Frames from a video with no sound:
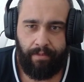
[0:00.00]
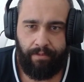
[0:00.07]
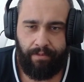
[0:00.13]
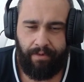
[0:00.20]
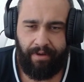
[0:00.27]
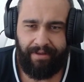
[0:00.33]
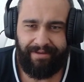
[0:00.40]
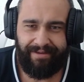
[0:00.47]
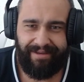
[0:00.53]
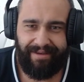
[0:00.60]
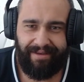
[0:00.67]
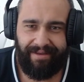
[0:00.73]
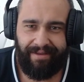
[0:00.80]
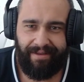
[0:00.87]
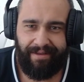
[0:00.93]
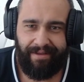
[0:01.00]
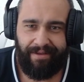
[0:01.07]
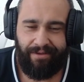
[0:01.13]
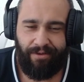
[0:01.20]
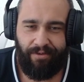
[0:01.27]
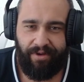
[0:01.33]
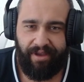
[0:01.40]
What?
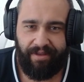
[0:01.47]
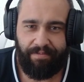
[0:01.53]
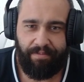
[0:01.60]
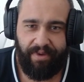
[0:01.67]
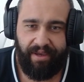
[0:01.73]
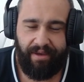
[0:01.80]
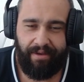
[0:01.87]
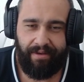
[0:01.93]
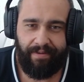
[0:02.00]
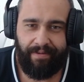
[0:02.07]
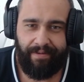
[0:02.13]
Don't hit me.